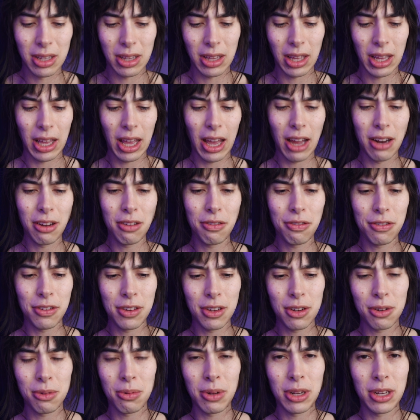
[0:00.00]
Like, how do you
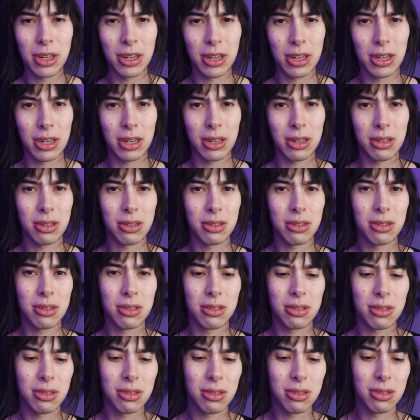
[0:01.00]
feel when you're
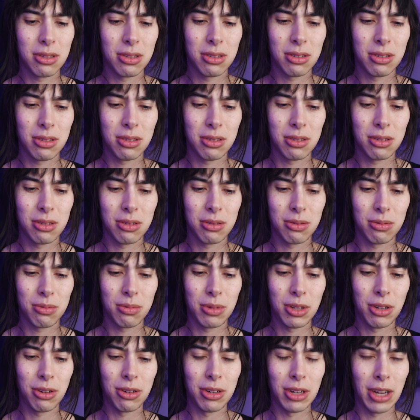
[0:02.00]

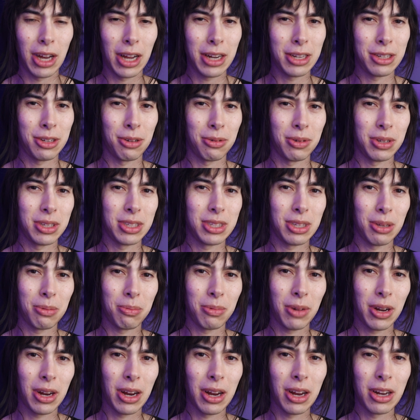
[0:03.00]
not going
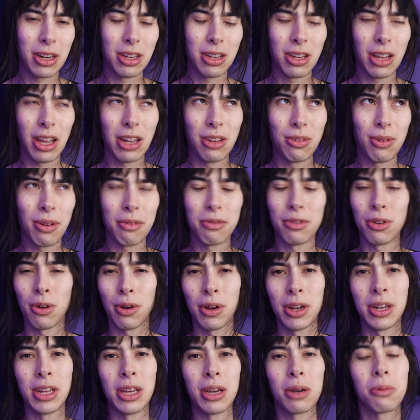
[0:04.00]
somewhere and you have no
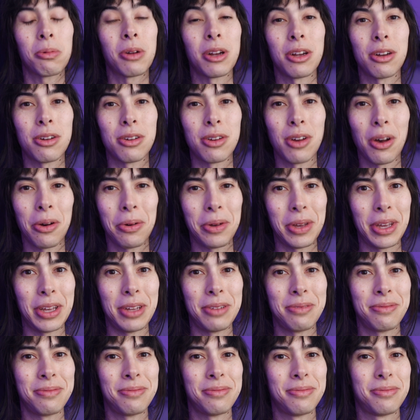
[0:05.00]
idea where you're
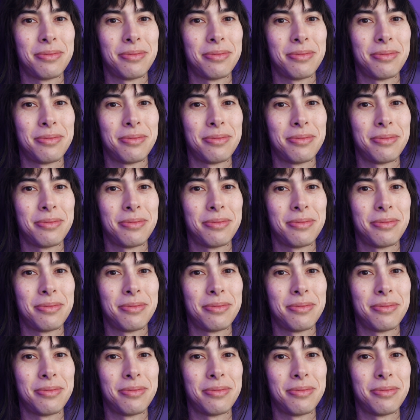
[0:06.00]
going?